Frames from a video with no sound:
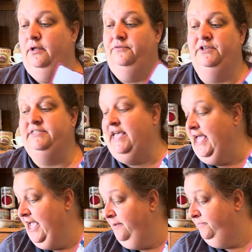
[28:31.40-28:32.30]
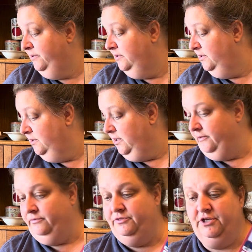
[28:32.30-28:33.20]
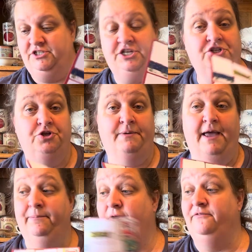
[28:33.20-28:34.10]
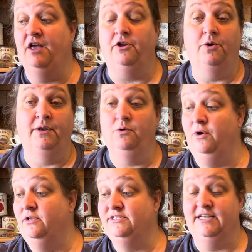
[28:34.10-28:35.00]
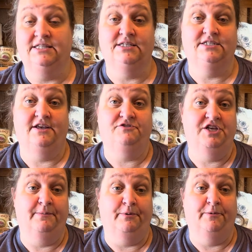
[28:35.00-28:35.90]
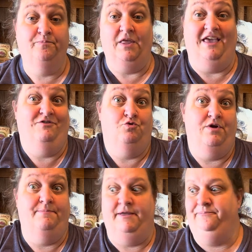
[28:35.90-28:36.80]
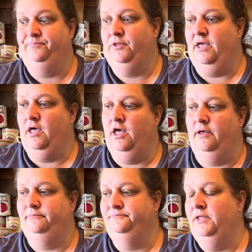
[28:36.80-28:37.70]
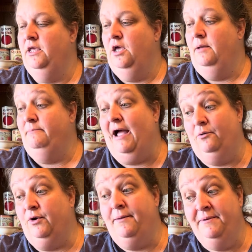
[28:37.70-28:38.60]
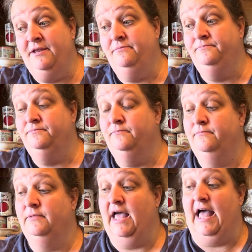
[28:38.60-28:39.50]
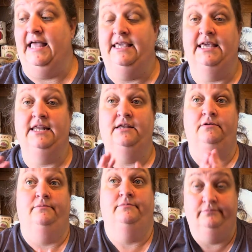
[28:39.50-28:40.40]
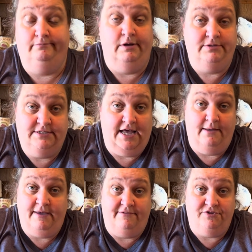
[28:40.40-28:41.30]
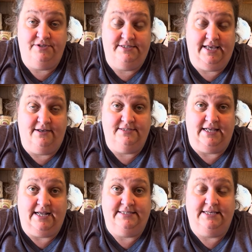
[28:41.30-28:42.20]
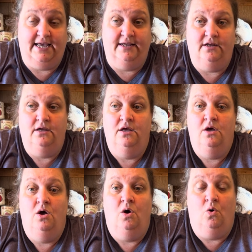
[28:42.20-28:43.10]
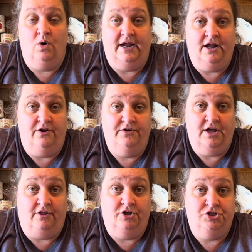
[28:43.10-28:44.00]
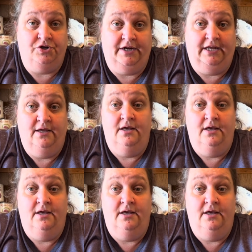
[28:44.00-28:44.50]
the tape, the tissue paper. If y'all know anywhere else to get this stuff cheaper, even ribbon. My ribbon, I get it most of the time after the sales, like I said, or I go to the Dollar Tree